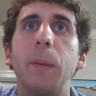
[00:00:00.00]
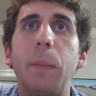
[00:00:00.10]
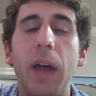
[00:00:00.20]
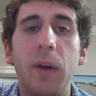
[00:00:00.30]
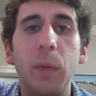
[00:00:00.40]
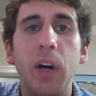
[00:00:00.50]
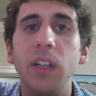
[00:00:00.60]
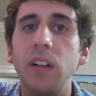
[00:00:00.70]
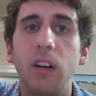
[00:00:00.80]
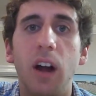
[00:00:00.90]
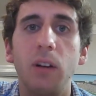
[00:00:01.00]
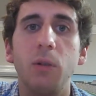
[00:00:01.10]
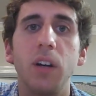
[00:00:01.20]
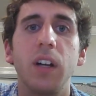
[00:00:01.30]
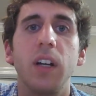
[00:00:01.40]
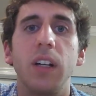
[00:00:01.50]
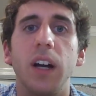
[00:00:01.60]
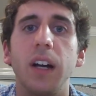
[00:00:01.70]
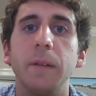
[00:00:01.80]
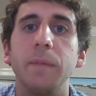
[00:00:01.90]
Panama, Nicaragua,
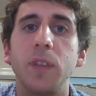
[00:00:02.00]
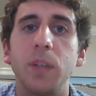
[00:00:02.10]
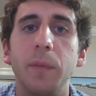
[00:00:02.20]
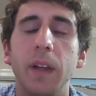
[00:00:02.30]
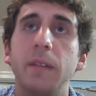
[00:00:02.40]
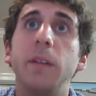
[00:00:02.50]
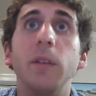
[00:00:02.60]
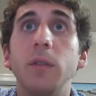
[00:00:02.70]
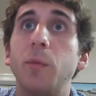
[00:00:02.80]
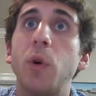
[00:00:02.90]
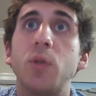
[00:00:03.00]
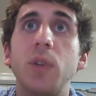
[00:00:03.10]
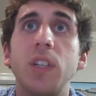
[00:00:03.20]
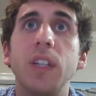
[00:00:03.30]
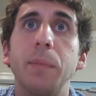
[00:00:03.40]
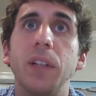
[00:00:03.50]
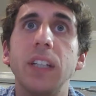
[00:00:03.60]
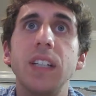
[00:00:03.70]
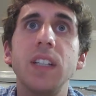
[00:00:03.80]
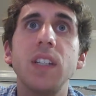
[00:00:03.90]
and then most recently
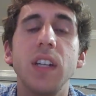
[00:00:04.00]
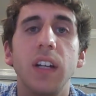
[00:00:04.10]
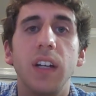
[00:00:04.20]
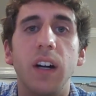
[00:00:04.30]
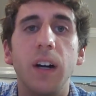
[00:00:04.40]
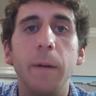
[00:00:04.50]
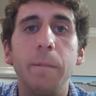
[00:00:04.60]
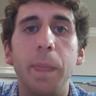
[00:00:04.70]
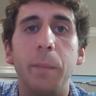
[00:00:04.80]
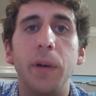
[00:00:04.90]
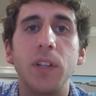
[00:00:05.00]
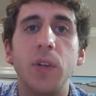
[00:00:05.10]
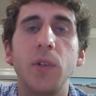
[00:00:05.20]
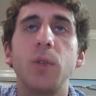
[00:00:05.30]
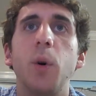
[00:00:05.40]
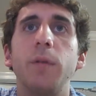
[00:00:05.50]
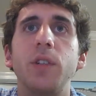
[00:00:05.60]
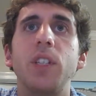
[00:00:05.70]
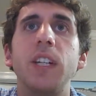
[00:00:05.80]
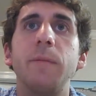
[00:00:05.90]
Belize. But it's also
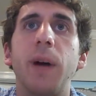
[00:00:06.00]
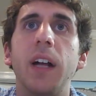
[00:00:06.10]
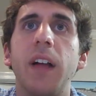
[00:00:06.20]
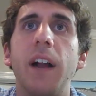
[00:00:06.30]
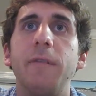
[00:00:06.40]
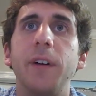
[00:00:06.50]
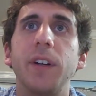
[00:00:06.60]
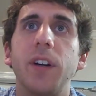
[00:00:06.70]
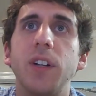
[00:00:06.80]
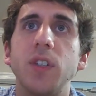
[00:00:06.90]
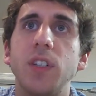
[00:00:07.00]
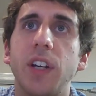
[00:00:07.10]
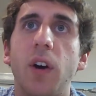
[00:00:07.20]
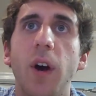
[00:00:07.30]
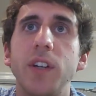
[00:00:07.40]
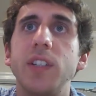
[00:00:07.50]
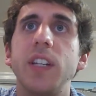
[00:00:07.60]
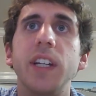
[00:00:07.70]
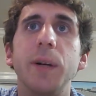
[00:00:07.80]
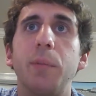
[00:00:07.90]
overseen by a lot of other countries like
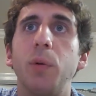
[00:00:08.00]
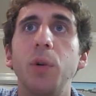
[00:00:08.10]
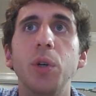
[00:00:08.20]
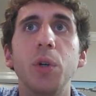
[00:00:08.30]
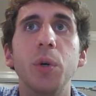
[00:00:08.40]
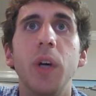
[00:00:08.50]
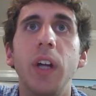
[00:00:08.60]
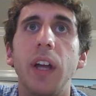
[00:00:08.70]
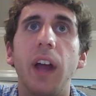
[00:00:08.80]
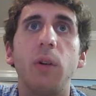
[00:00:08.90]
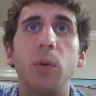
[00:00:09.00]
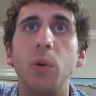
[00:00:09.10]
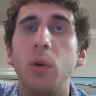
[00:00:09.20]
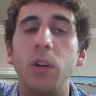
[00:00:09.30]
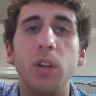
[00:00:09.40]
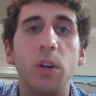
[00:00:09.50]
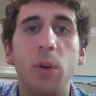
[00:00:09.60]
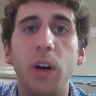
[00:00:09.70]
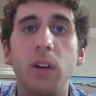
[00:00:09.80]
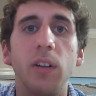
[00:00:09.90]
Argentina, Peru, Ecuador,
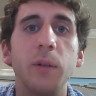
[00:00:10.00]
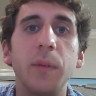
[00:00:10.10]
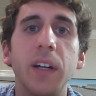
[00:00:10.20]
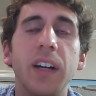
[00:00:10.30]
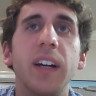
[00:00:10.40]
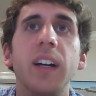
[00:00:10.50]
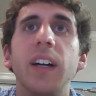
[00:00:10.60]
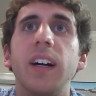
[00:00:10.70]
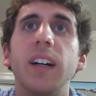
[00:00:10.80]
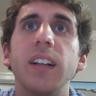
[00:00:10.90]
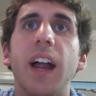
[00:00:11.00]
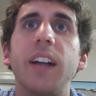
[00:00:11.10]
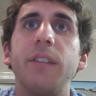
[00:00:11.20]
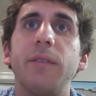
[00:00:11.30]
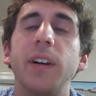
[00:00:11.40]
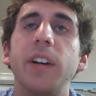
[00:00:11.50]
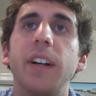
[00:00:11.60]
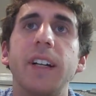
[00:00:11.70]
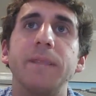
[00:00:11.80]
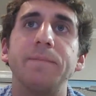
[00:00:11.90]
Uruguay, Colombia, a lot of different
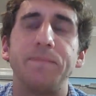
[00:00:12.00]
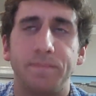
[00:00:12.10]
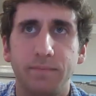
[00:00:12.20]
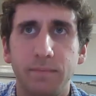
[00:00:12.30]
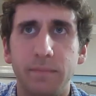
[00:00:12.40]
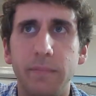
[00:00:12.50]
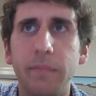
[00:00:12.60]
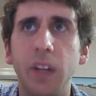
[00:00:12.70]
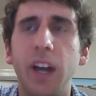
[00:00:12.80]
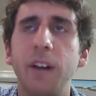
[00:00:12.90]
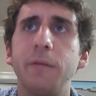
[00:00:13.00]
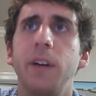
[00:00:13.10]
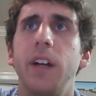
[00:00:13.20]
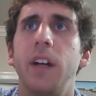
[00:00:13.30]
kind of